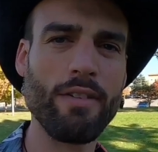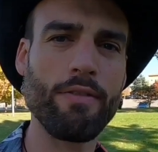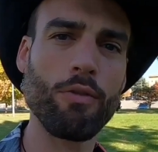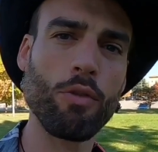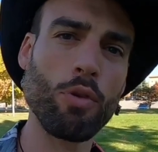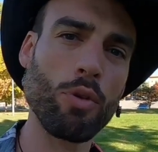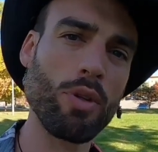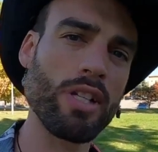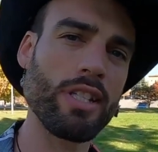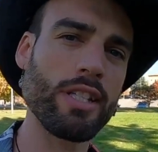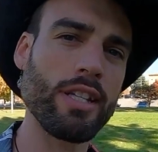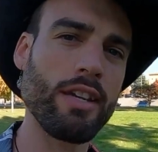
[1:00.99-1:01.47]

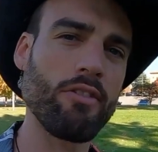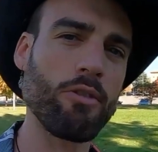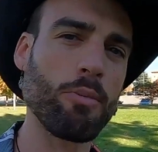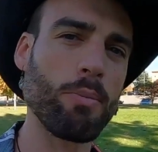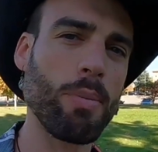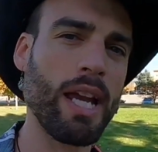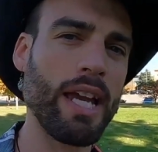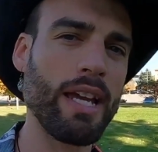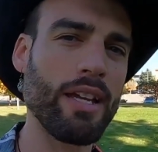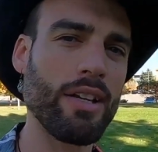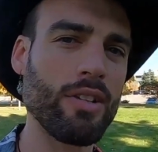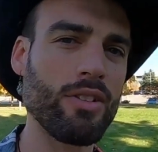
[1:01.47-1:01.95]
47
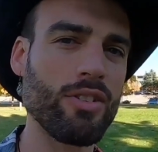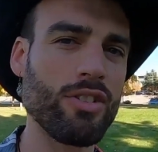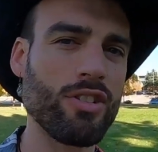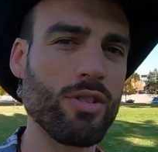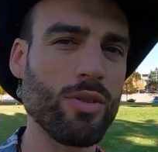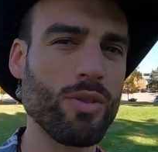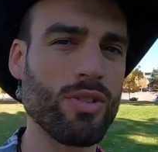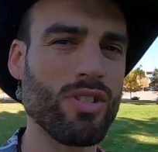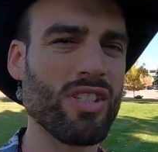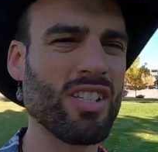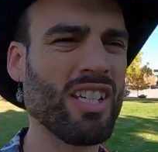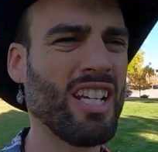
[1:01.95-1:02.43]
pounds,
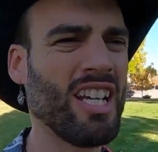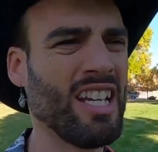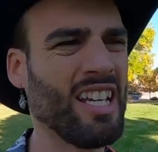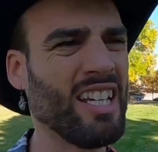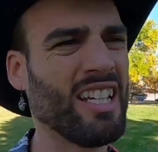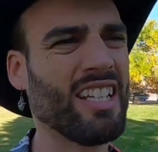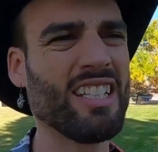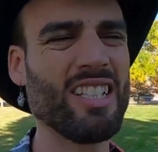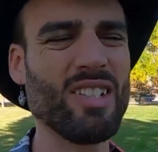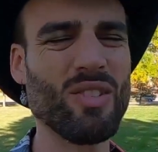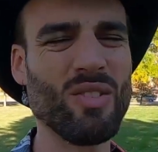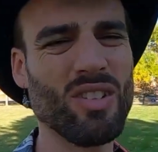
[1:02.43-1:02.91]
so it's
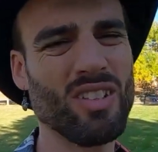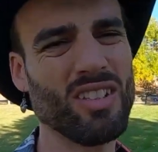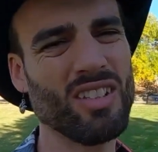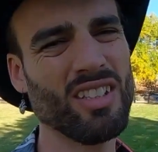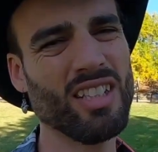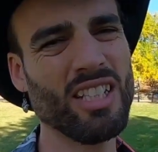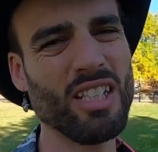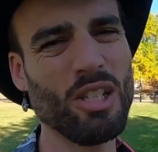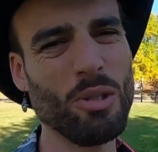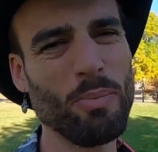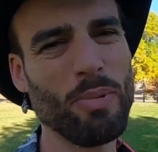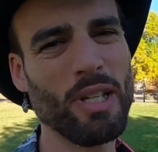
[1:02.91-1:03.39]
a
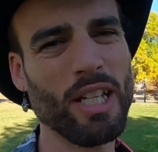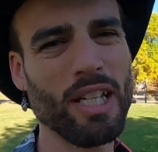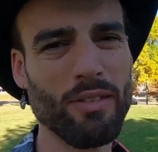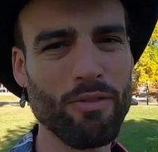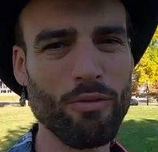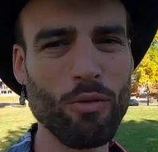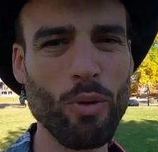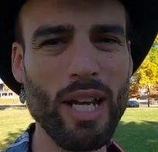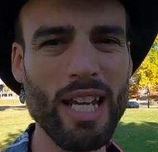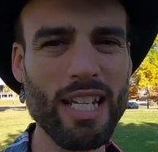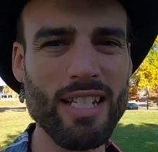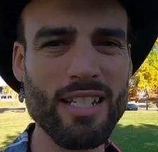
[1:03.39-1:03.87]
little bit
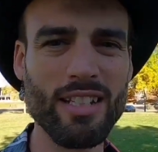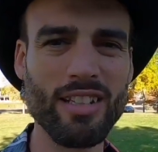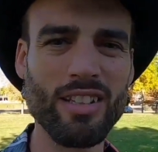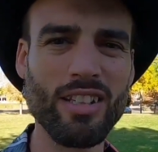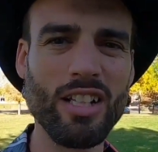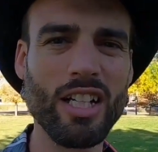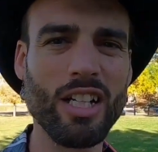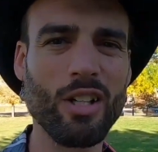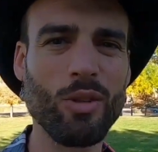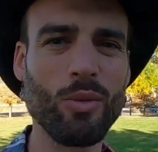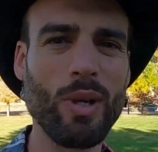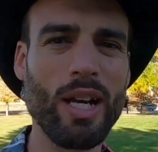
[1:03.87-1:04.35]
of weight to
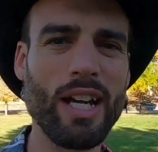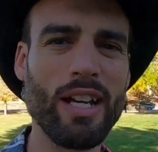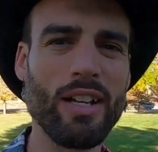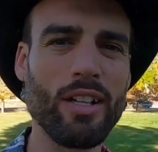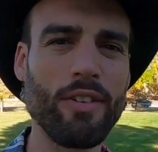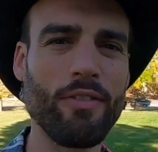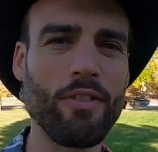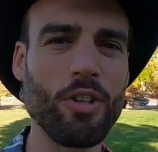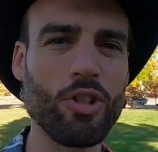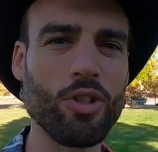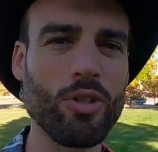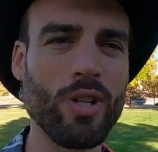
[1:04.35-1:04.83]
lug
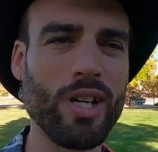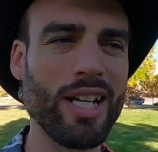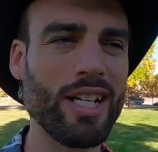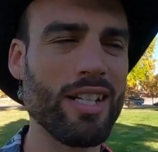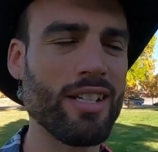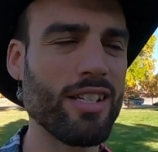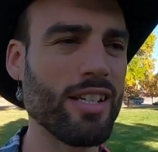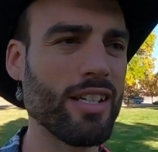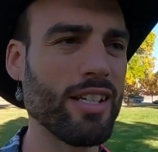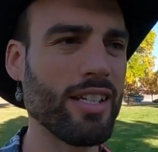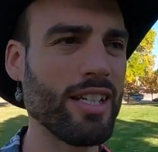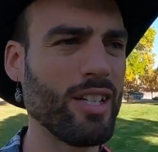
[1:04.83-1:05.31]
around if you're trying
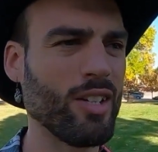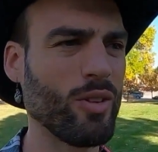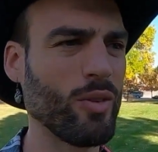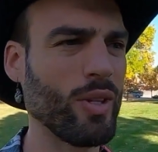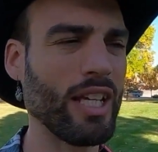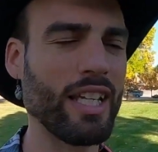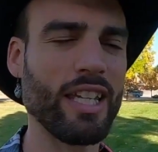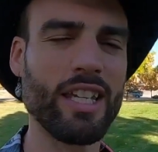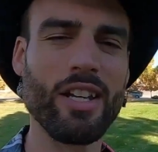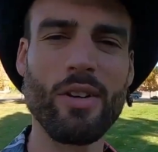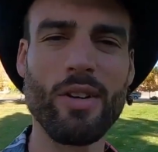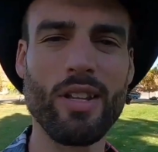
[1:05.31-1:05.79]

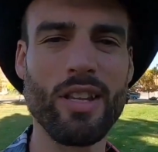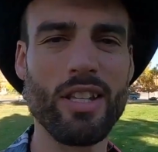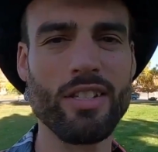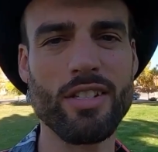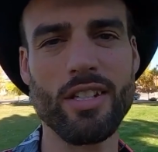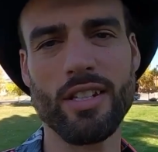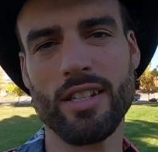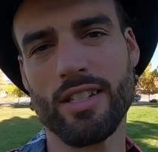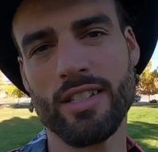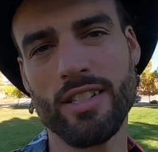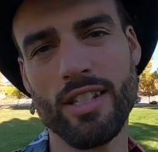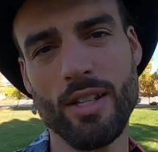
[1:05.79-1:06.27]
to carry this
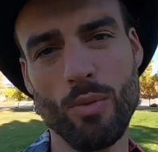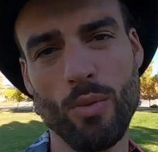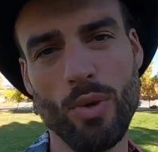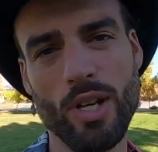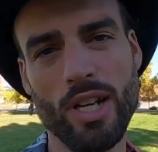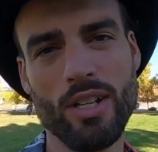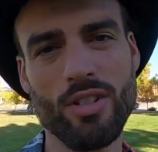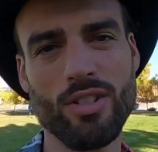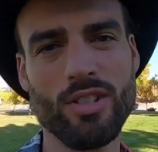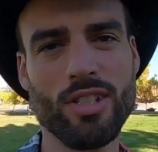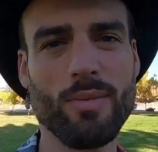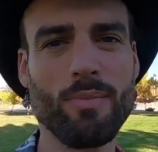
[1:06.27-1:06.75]
on the
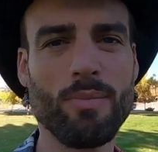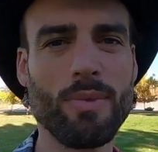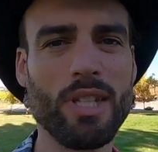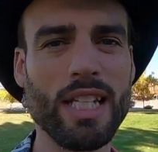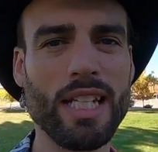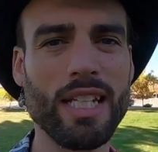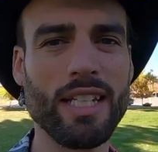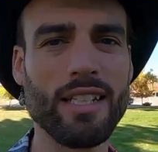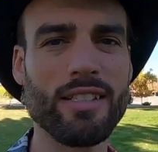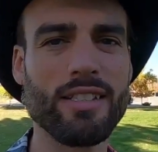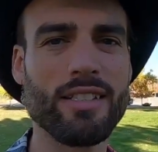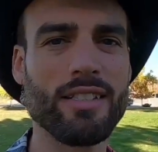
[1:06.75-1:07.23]
subway or
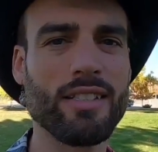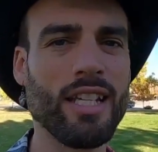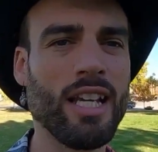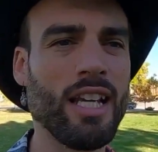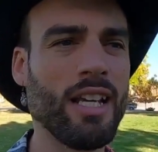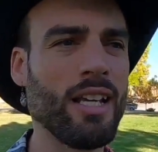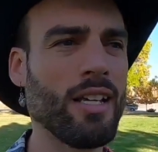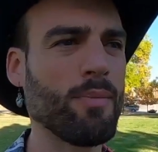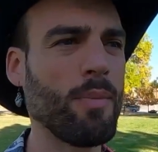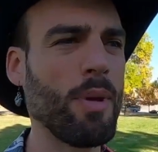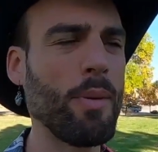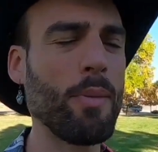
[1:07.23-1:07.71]
something. It's
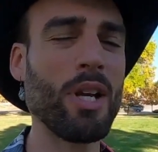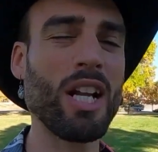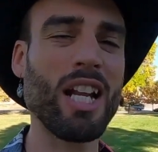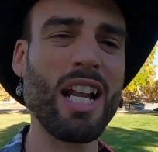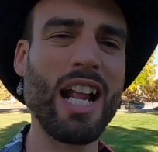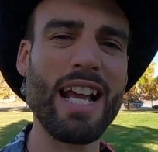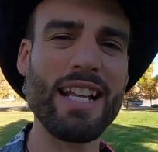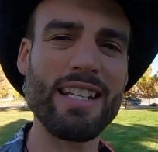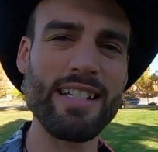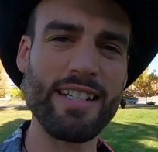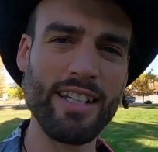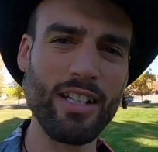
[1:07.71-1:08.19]
maybe
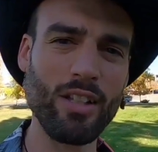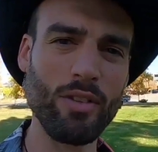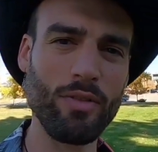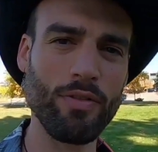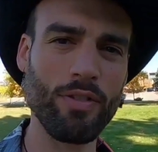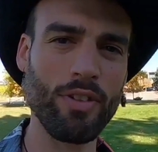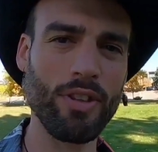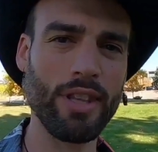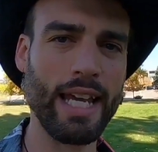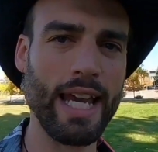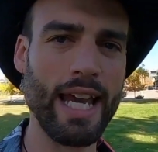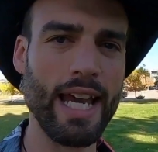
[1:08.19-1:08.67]
not ideal
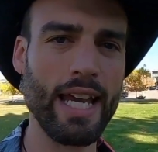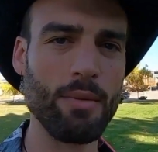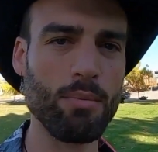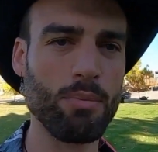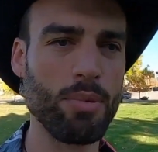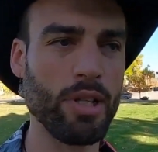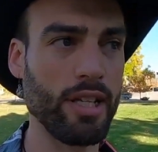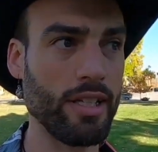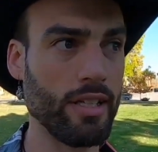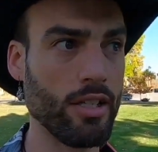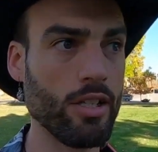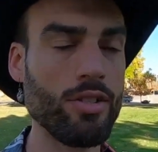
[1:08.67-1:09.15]
for that,
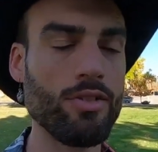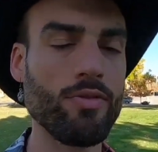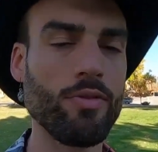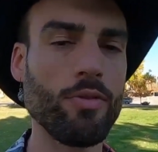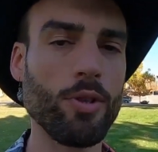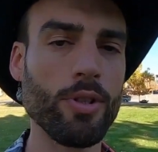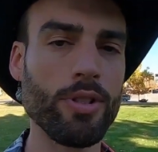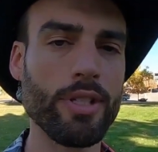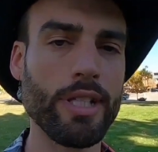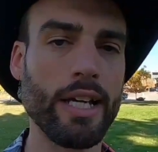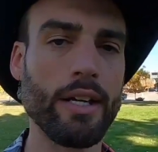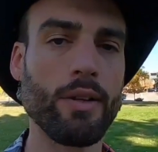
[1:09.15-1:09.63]
but it does
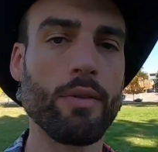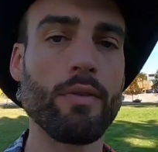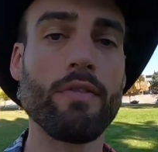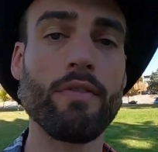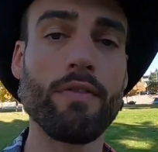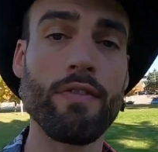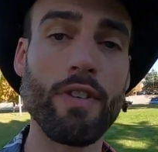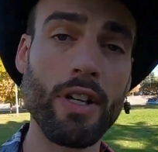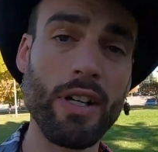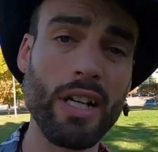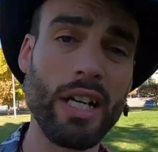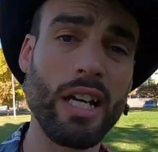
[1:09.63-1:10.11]
fold down.
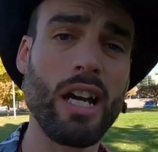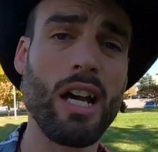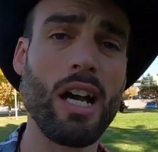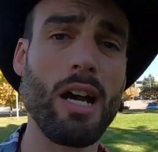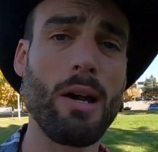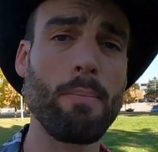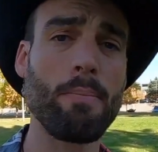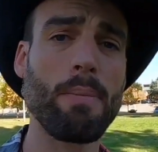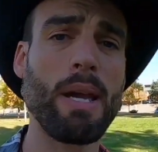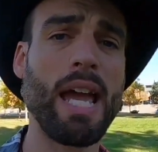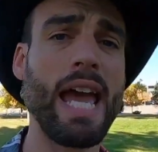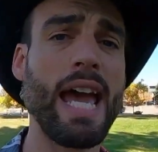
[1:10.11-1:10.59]
Very
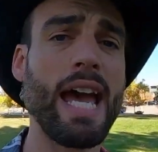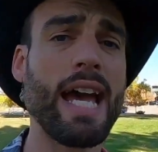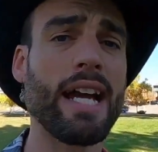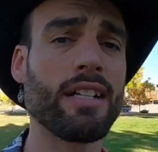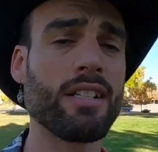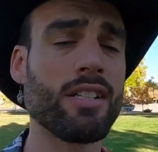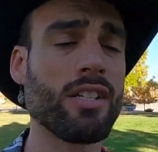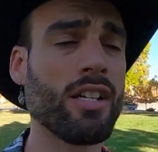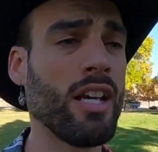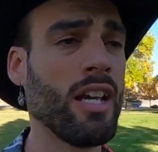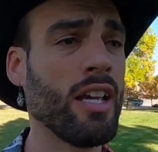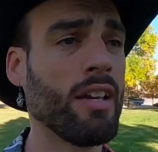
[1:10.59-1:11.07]

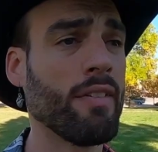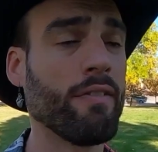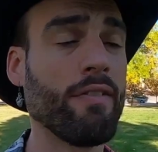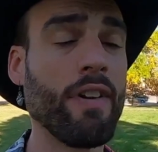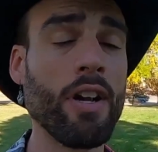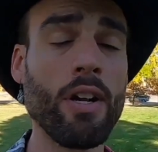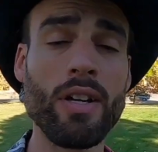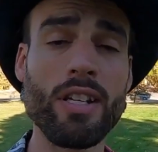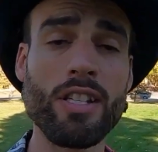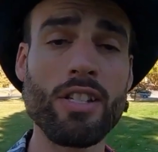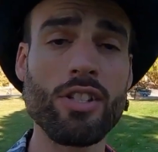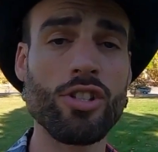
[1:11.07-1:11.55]
compact,
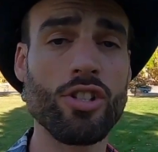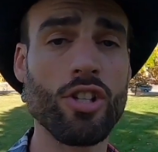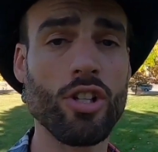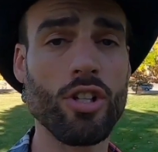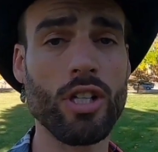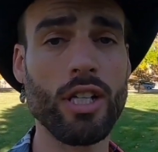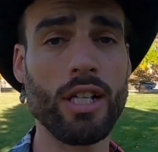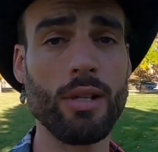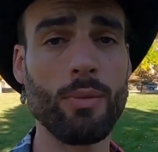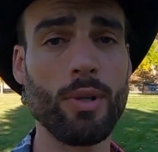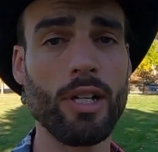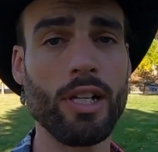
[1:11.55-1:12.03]
very
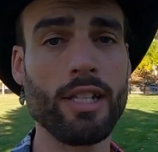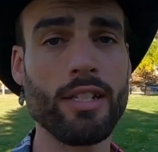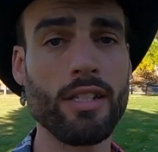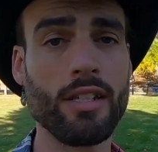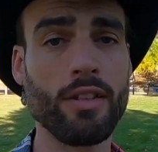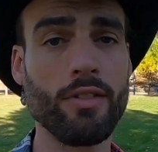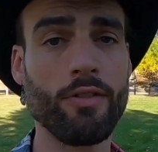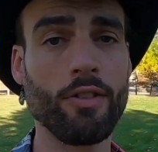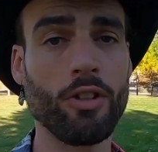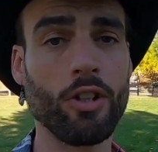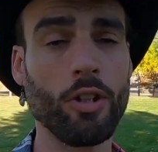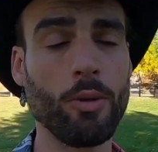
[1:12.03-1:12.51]
sturdy when it's
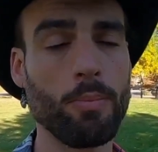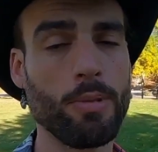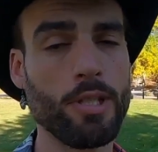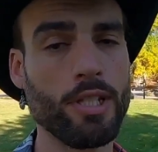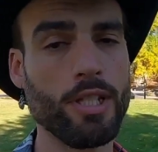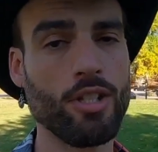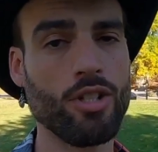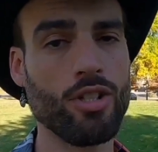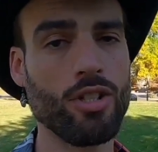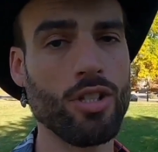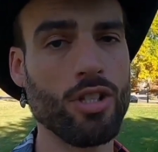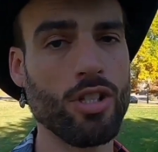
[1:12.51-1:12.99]
in the folded
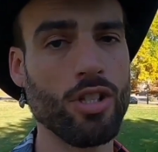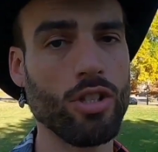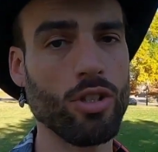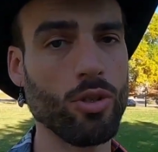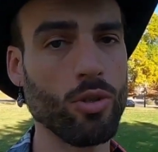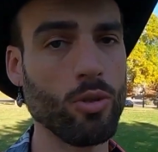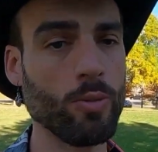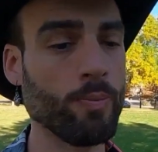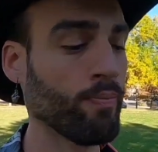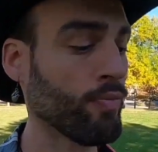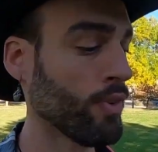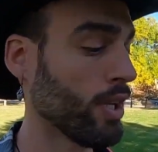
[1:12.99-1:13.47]
position
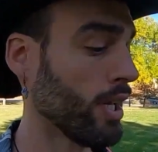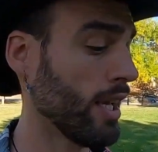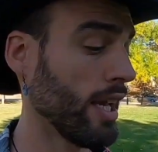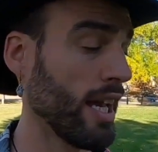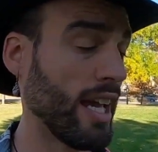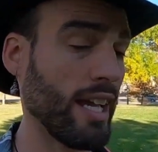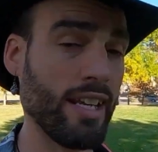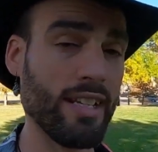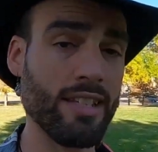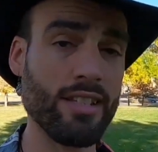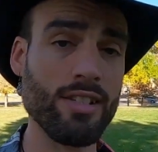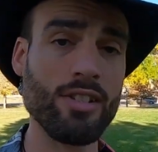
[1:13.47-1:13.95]
too,
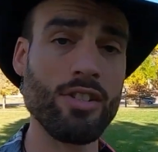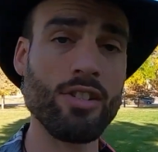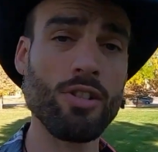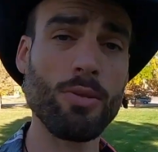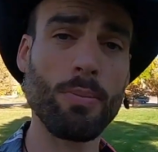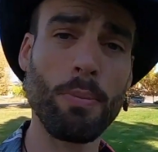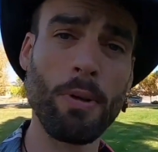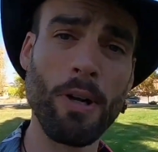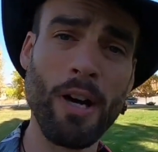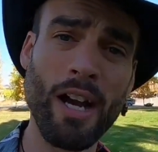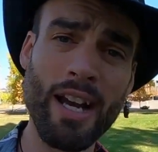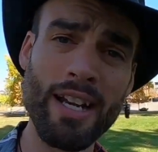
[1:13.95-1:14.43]
and it's
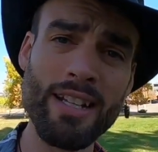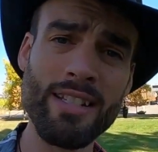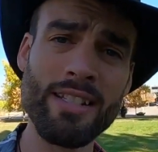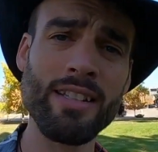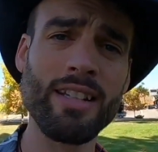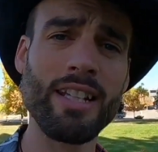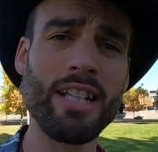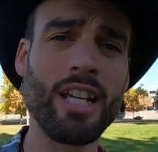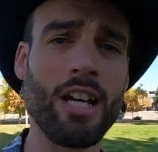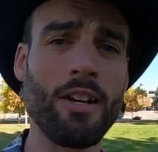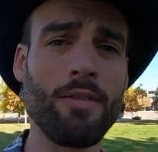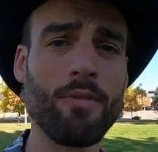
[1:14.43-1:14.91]

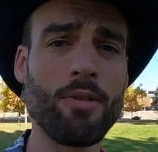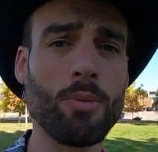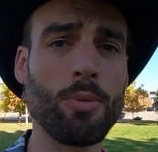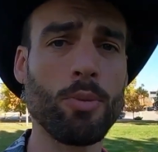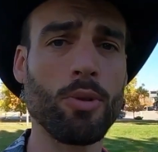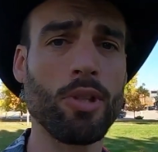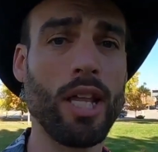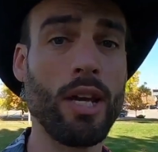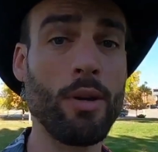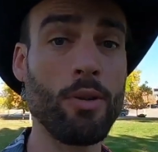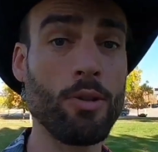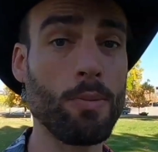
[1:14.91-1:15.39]
surprisingly
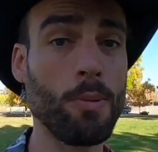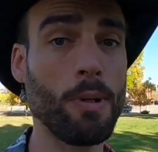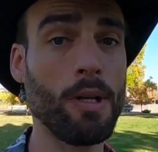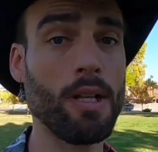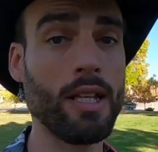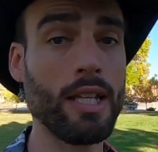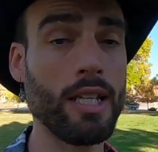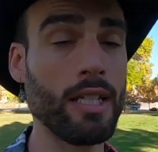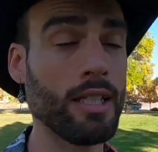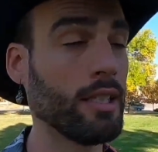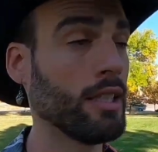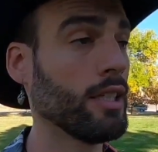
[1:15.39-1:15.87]
comfortable. That was
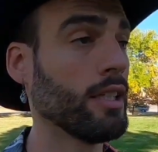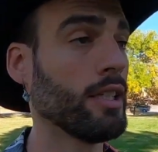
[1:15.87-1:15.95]
probably